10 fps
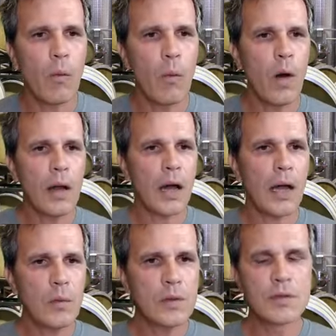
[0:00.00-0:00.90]
what I
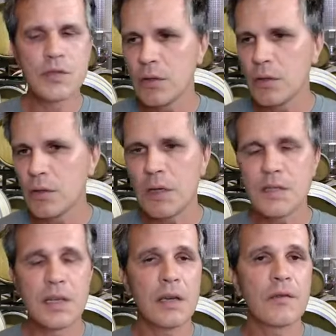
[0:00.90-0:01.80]
would do is
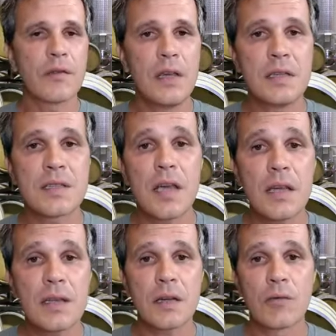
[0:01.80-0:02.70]
give the
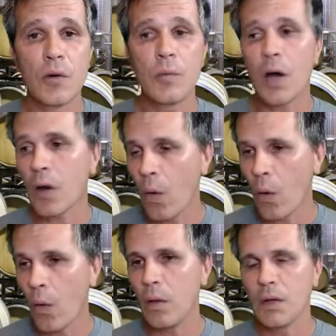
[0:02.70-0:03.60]
tasting room a
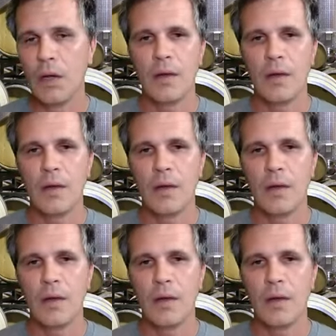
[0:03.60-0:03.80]
call.